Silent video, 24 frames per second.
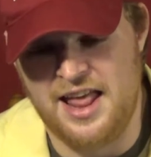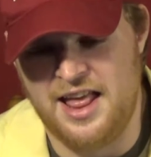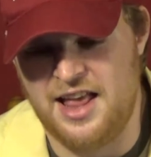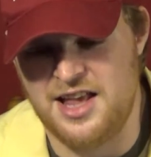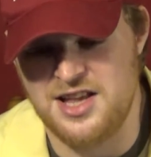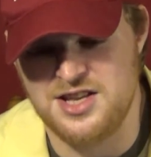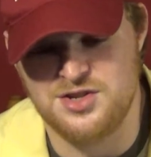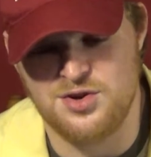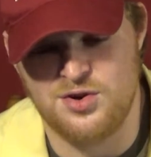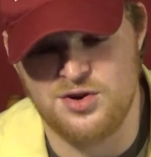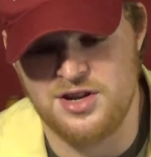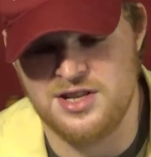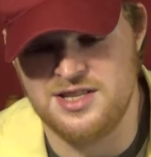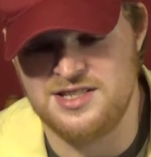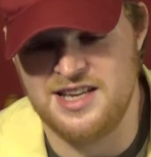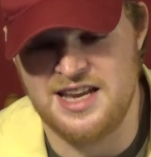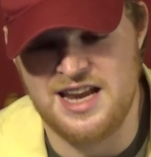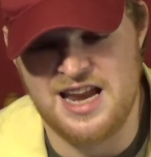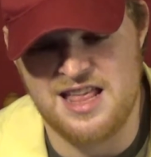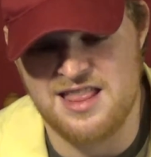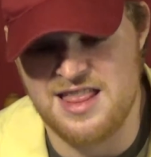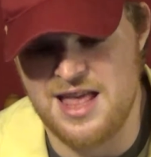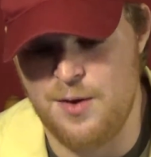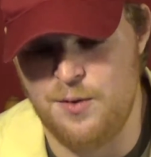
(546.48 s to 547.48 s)
started
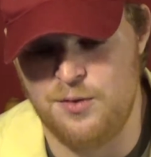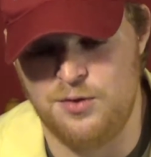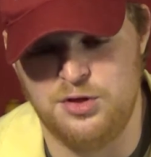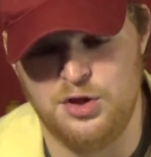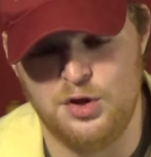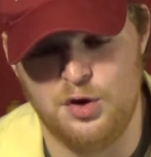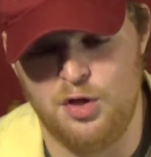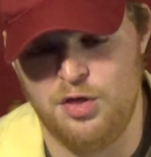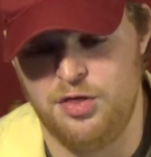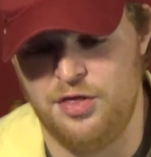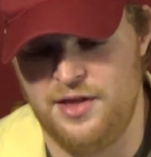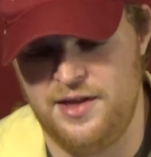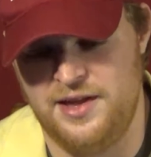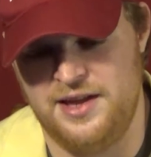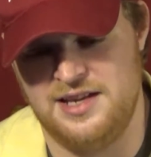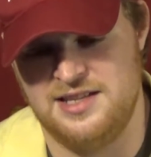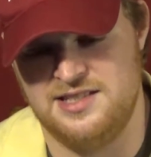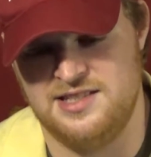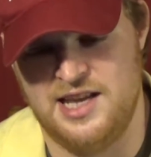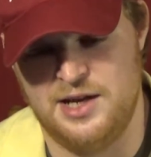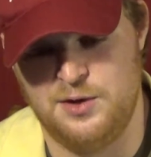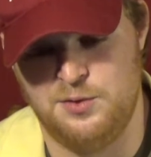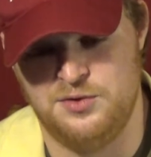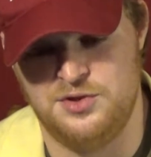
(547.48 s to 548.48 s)
saying that with little
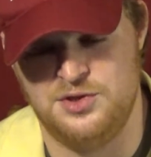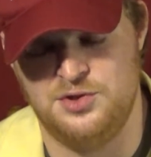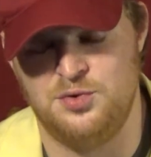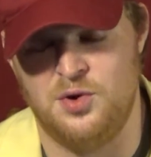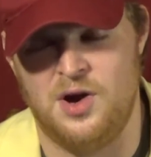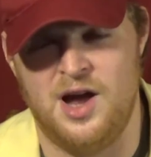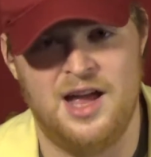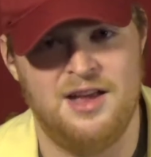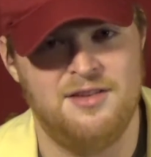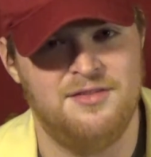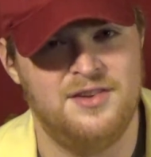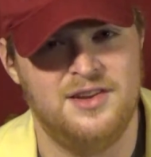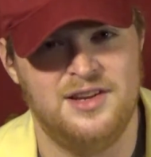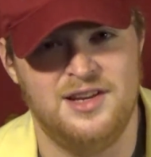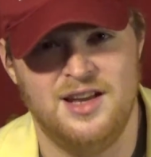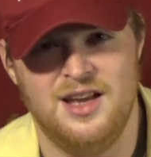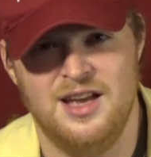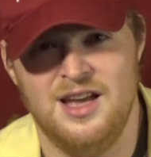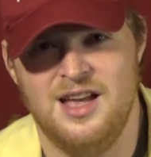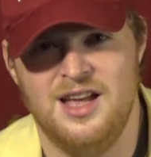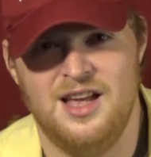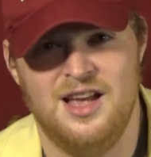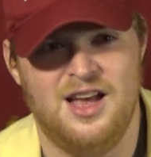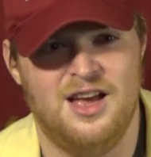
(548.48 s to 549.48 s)
things, like with driving.
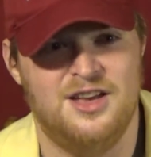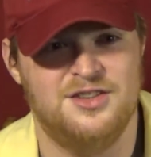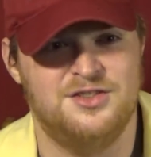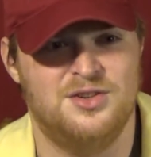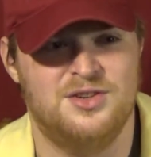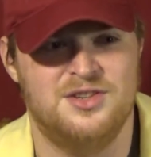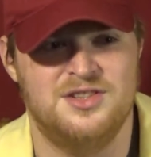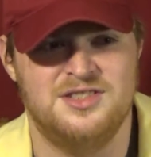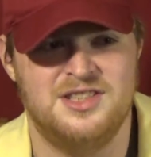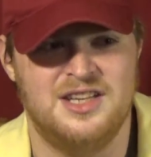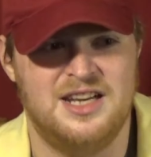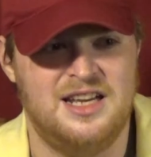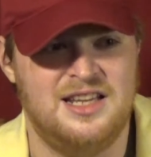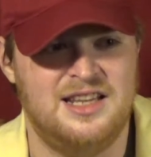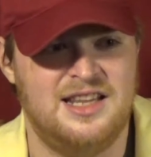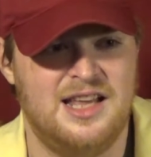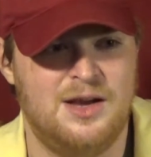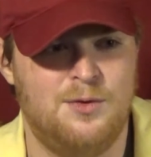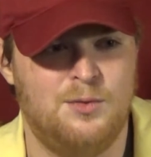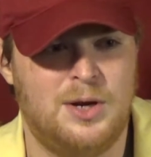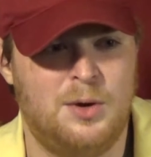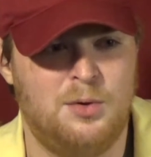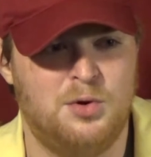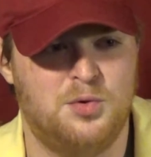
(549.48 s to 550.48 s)
I started saying
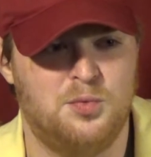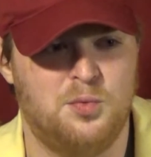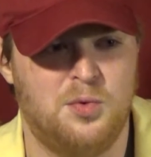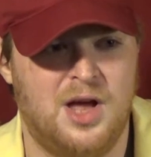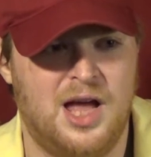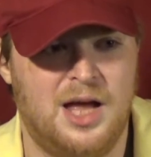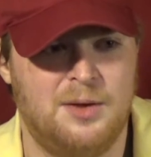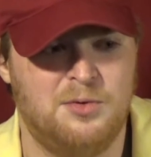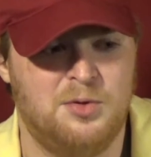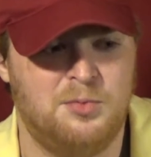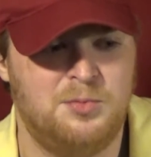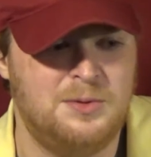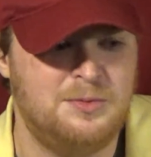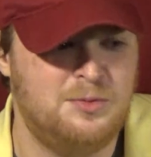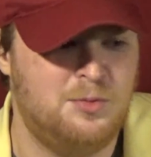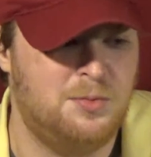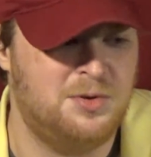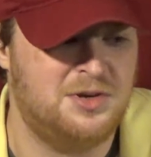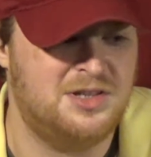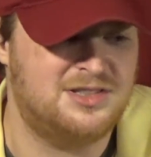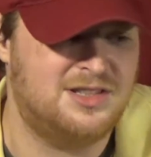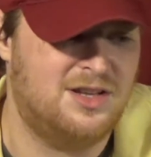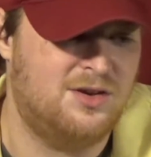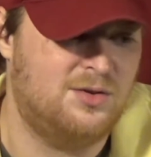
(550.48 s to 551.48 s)
that when I would ride with people
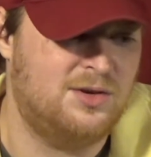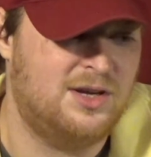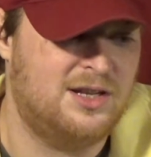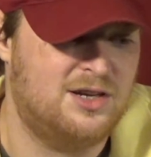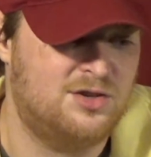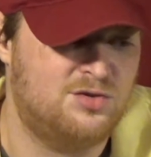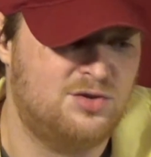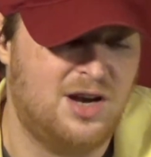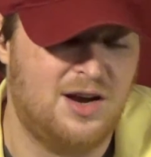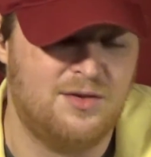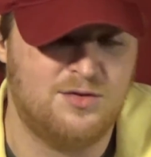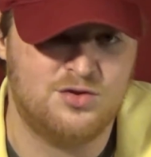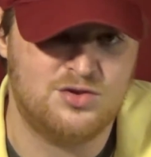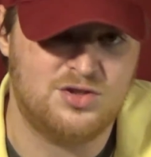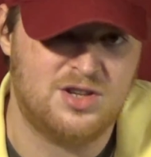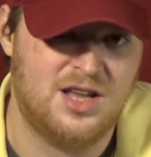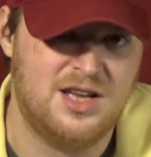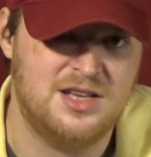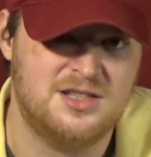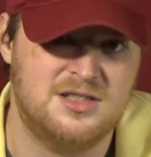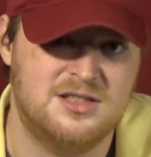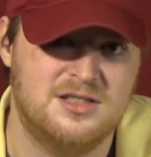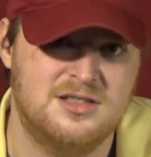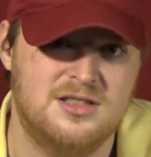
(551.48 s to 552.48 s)
because I don't got a driver's
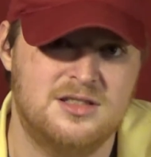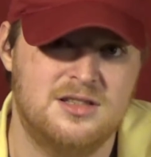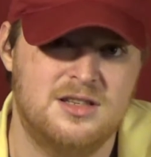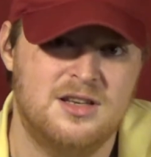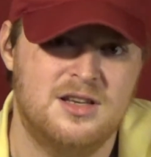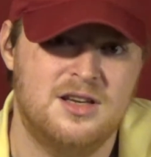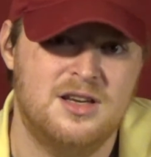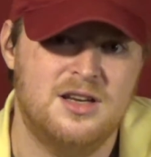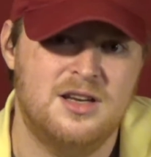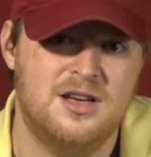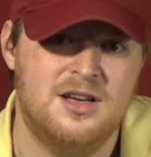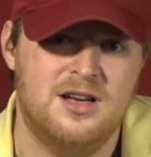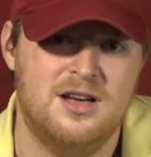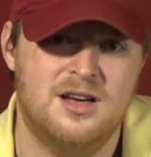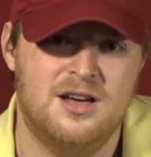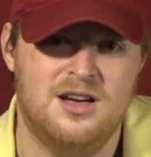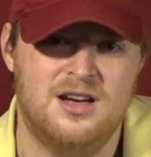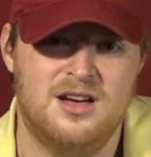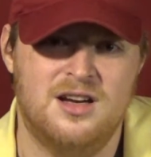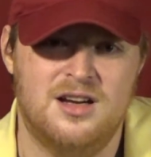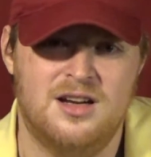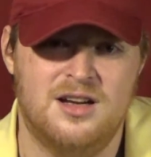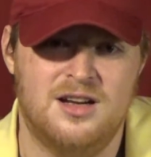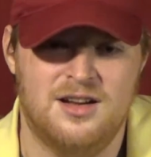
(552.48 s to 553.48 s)
license.
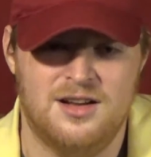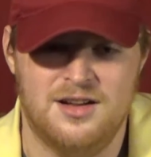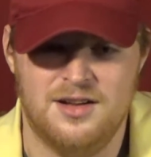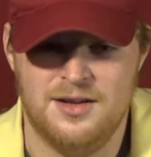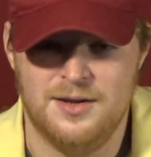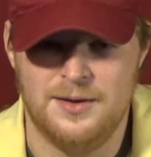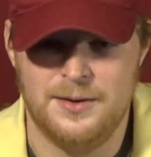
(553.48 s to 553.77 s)
I